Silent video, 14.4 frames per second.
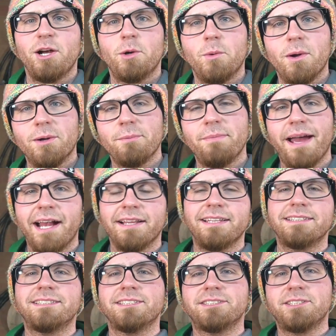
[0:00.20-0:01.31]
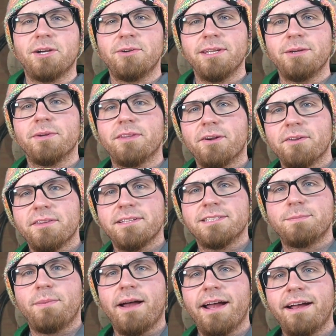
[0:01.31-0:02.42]
Welcome back. This is Tony with Earth
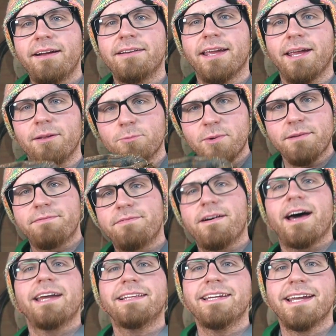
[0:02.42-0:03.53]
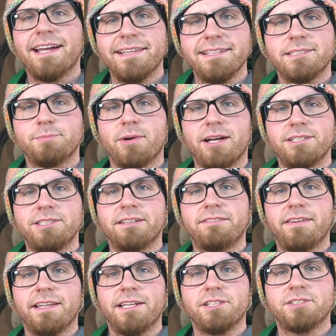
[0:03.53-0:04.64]
Inspired, and we finally got this project
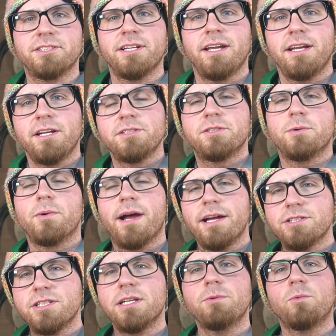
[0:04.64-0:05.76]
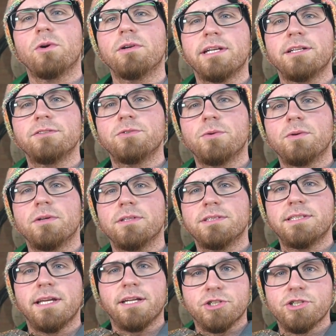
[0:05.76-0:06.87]
finished. So we're actually working towards
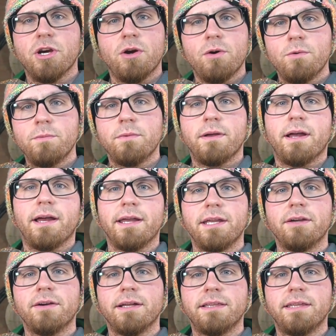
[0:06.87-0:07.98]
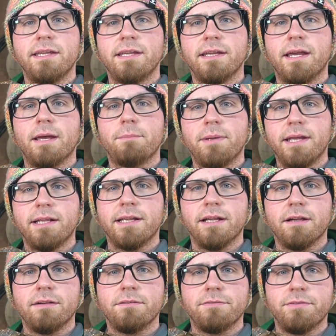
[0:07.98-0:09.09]
a show here at the beginning
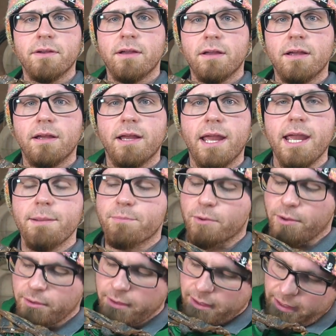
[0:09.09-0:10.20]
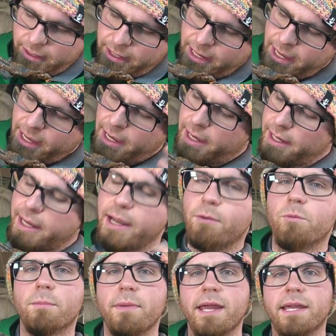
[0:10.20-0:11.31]
of April, and
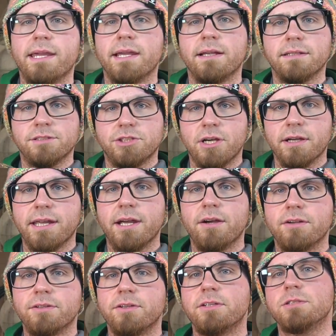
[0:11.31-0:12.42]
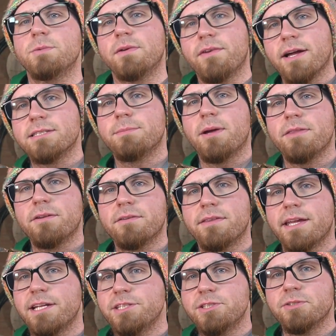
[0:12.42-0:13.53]
we're making junk characters. We've got some other
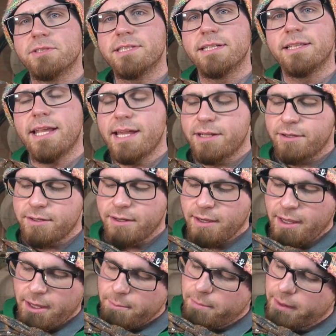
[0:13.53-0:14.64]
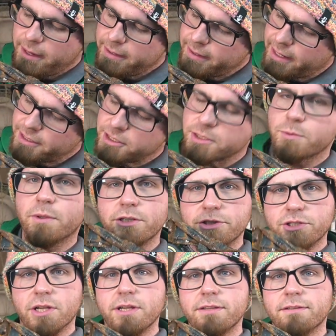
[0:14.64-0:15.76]
things you'll see later, but I just wanted to
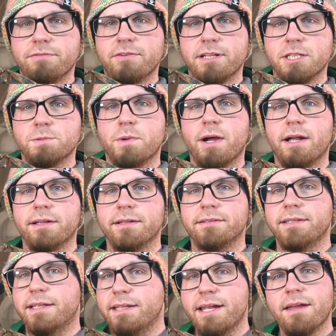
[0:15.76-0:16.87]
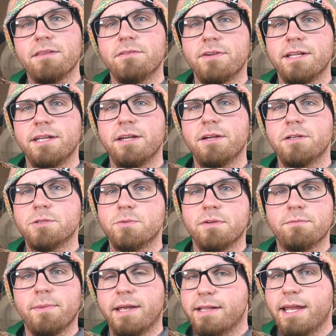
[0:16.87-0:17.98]
show you the finished product. In the other videos, we've
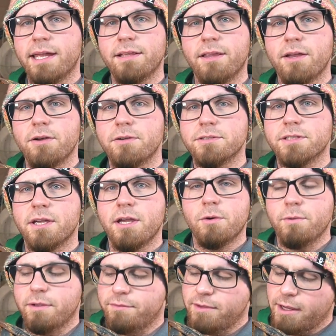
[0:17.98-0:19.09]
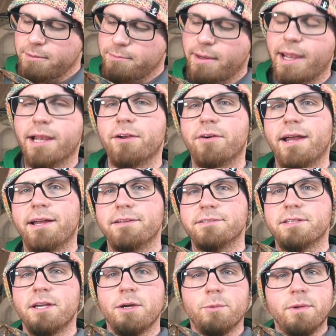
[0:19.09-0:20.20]
made halos, we've done
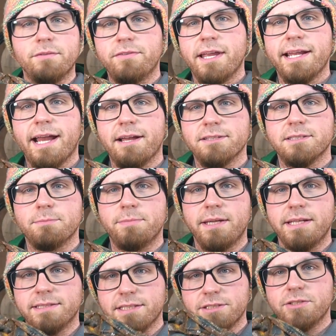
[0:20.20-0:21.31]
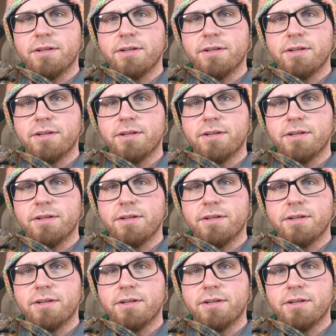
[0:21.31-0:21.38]
backgrounds, we've laid out some pieces.